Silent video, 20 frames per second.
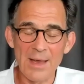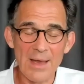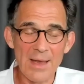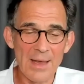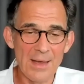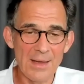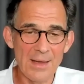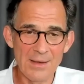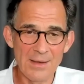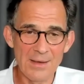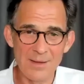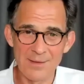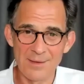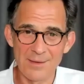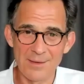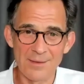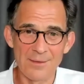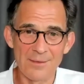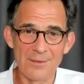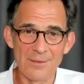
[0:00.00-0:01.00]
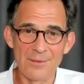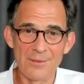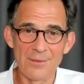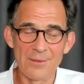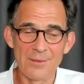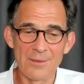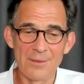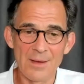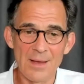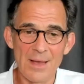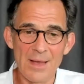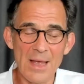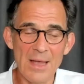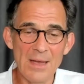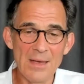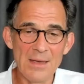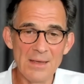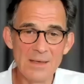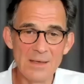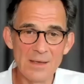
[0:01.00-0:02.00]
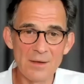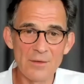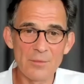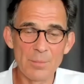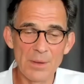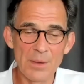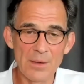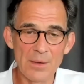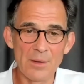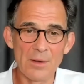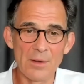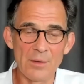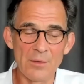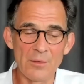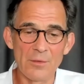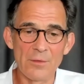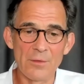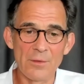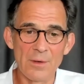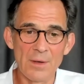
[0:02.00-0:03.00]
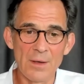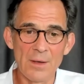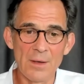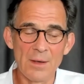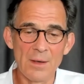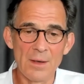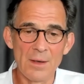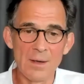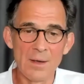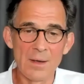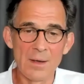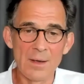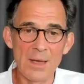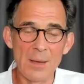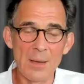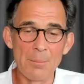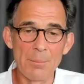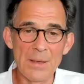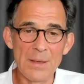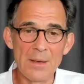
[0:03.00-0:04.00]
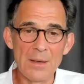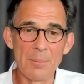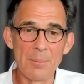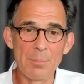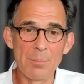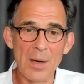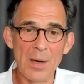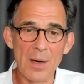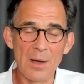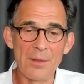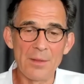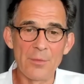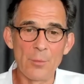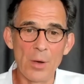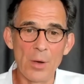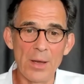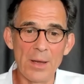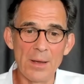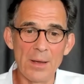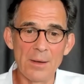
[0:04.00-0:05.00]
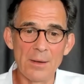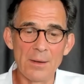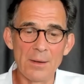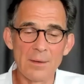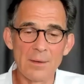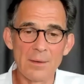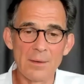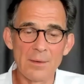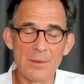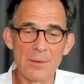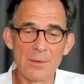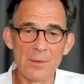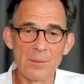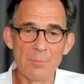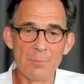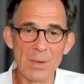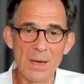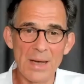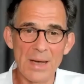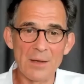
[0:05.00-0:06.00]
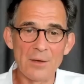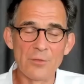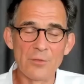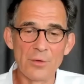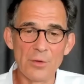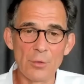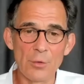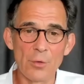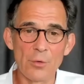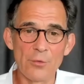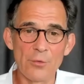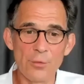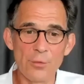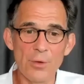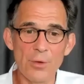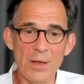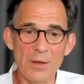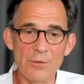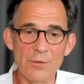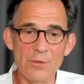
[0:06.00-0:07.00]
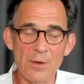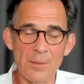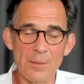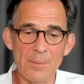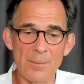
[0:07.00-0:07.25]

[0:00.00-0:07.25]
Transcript: anything, any experience can be a pathway back to your true nature.